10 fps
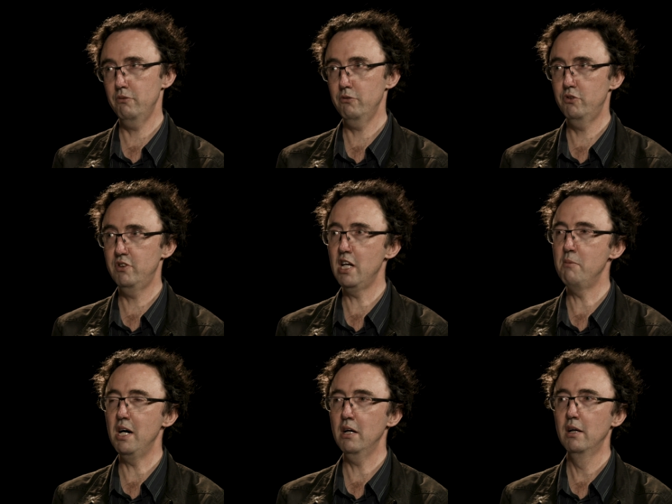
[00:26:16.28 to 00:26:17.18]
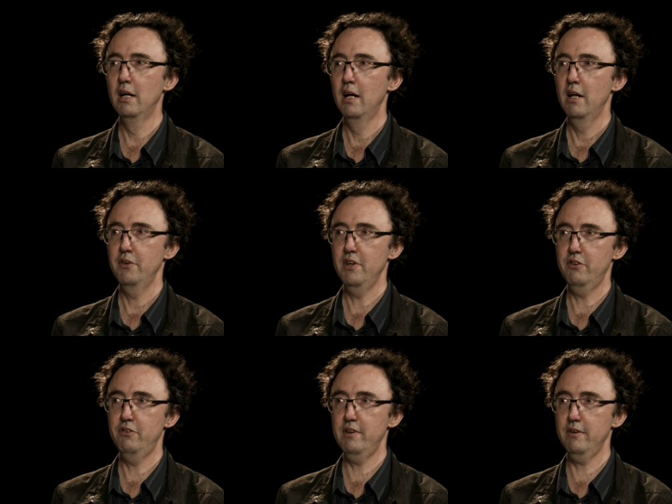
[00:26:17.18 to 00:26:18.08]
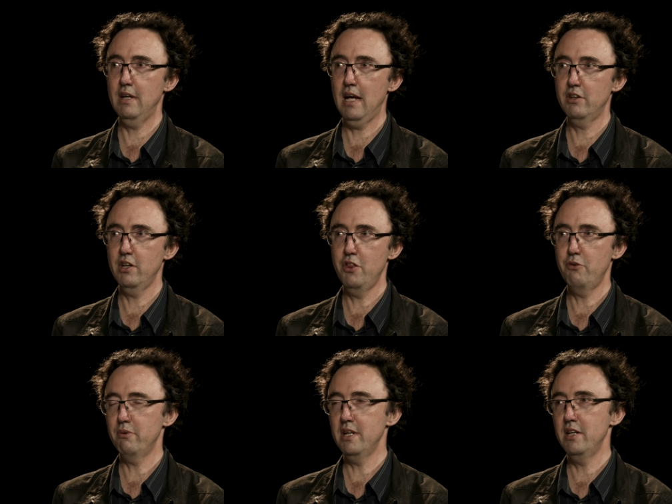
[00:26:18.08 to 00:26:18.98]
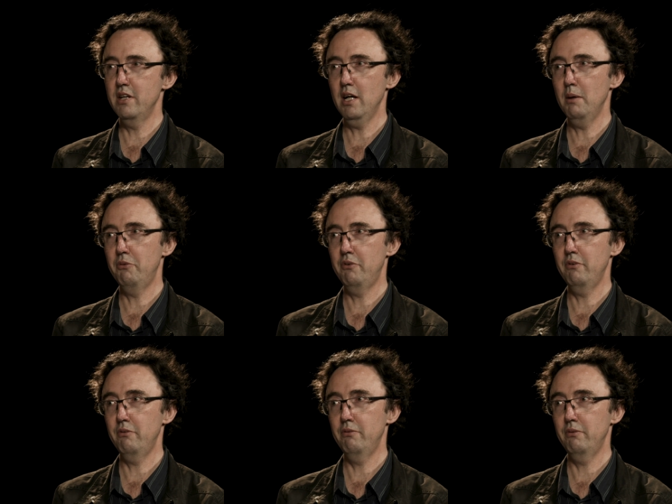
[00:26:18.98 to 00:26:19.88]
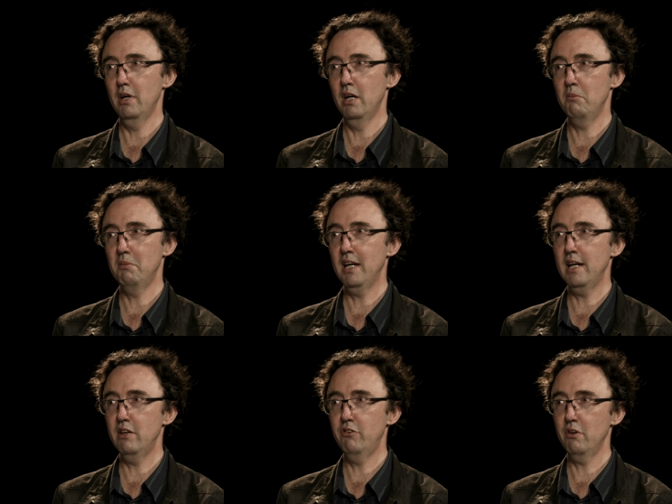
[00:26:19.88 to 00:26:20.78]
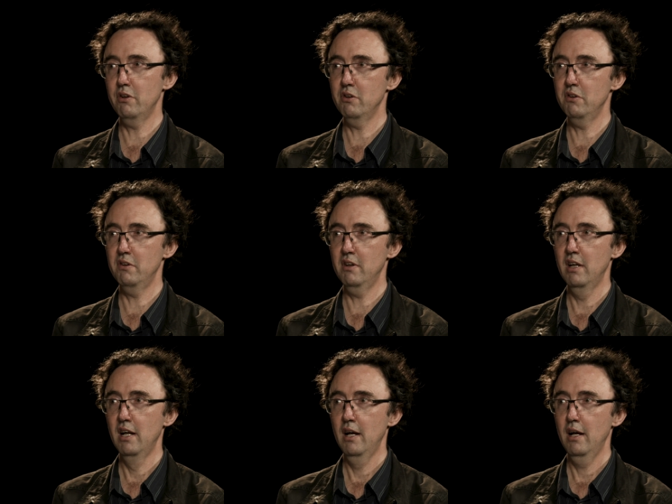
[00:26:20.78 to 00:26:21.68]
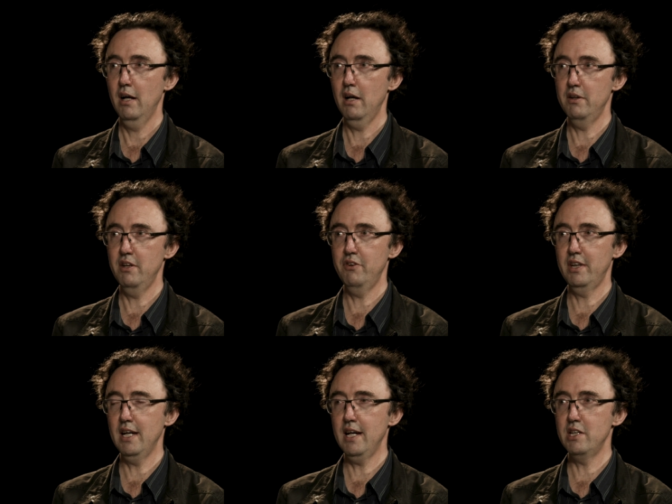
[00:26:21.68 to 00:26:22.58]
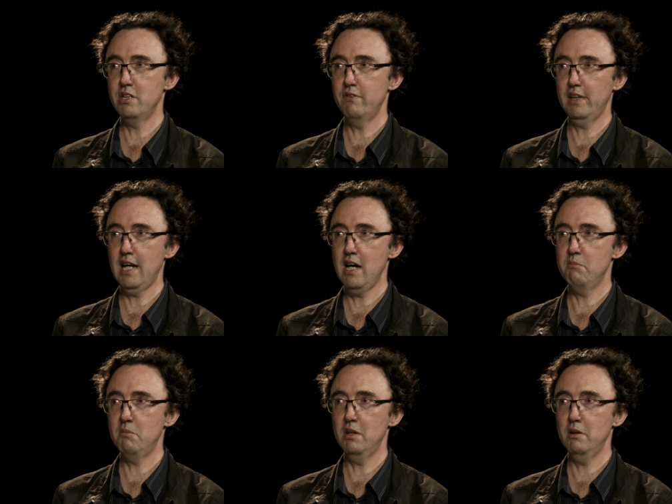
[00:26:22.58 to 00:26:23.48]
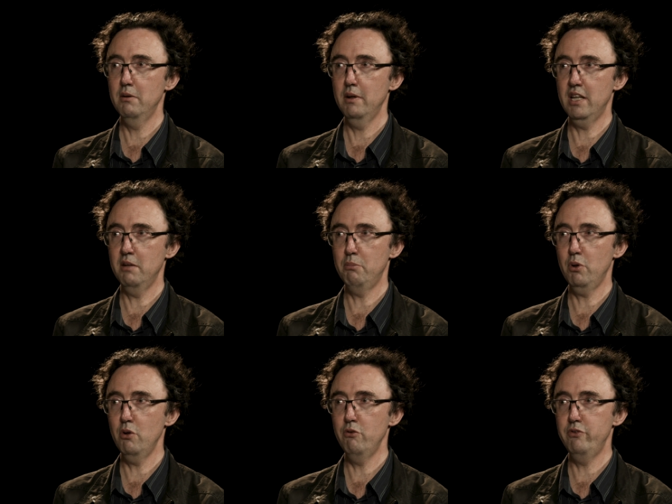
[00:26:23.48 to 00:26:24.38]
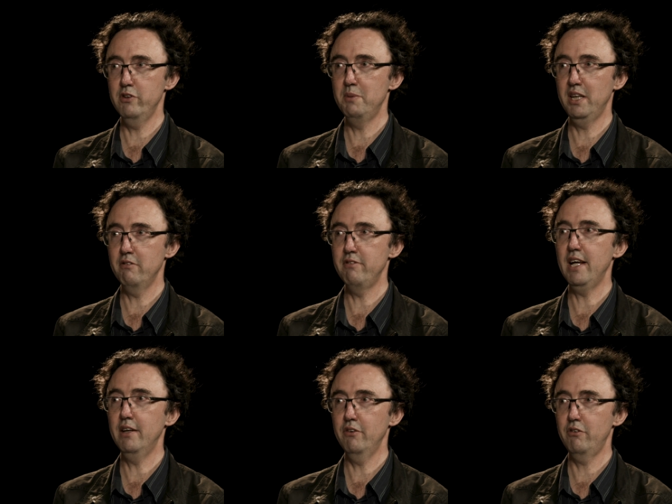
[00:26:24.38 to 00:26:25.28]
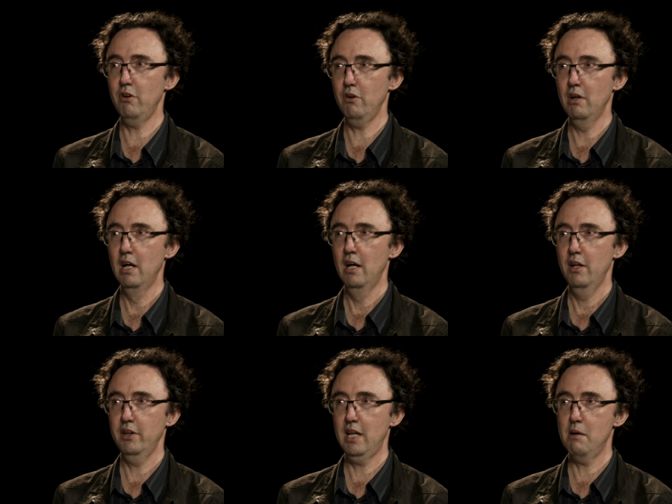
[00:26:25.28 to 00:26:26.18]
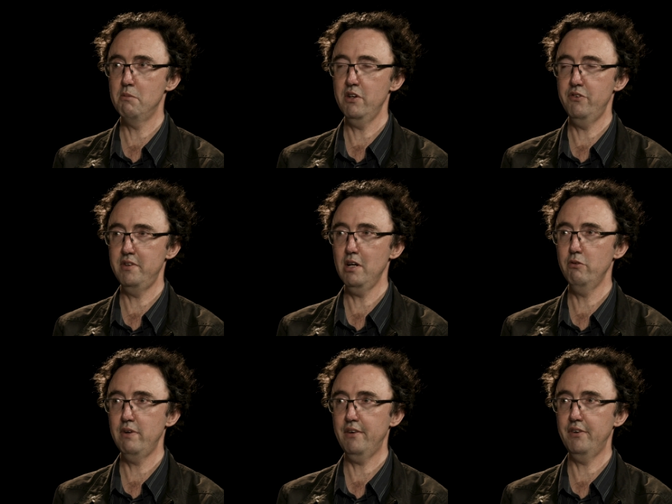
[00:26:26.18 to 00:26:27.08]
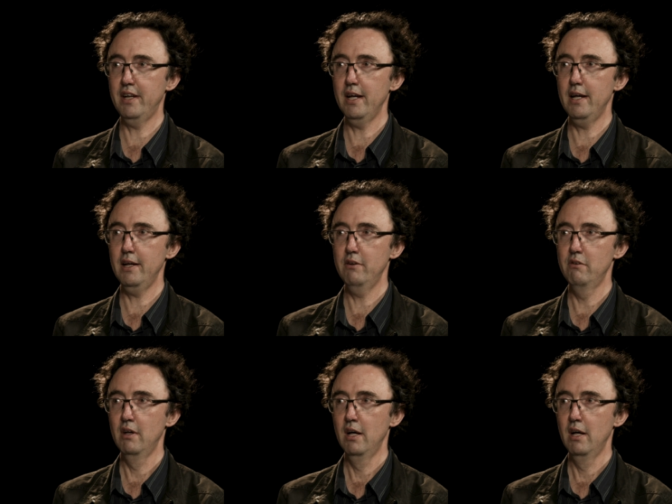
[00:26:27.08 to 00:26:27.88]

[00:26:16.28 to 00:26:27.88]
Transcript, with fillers: cinema, hmm. there's actually three types of um, gaze going on. Uh, there's the gaze of the camera in the pro-filmic event, so the camera itself has a gaze.